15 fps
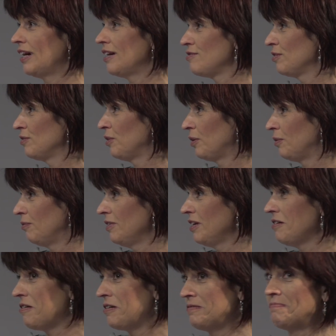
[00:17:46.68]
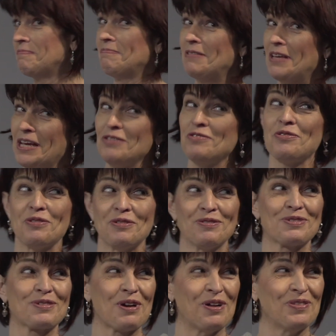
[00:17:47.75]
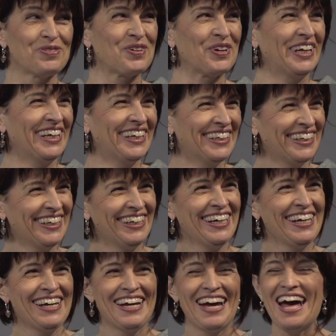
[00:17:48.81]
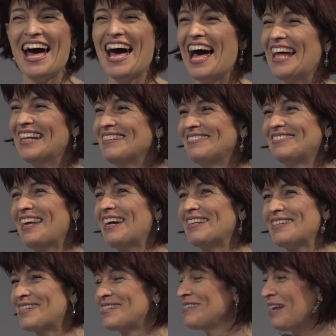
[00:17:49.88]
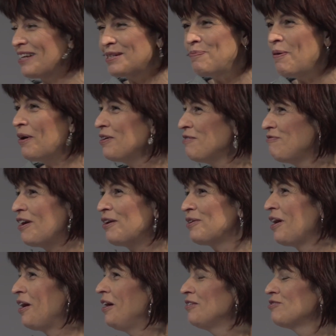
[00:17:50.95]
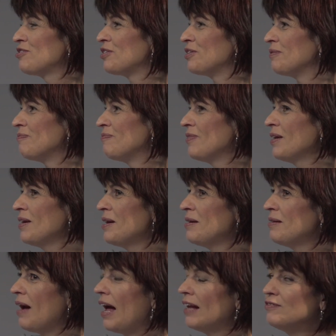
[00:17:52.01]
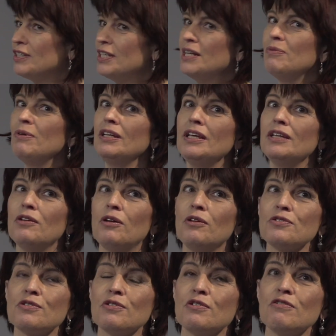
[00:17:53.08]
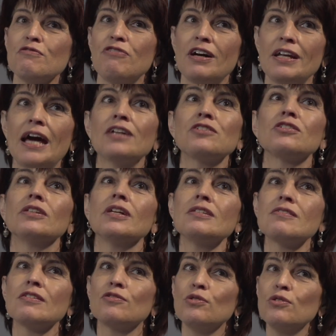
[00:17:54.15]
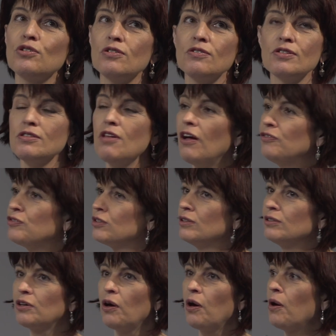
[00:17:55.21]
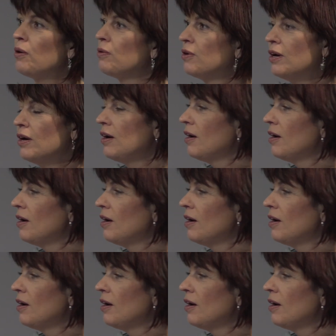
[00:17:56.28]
as you know. We are an insurance country. And that's part of our culture. And here we need also financial institutions not to go